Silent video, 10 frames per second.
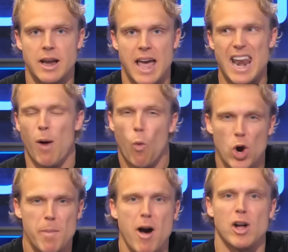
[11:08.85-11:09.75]
And I
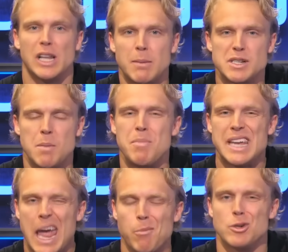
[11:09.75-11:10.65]
worry about Clemson
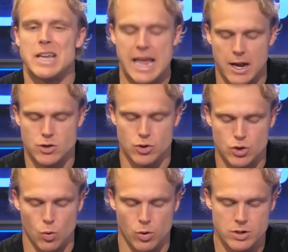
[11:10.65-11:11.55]
being able to answer
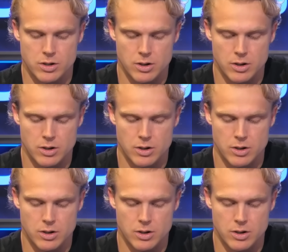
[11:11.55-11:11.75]
scores.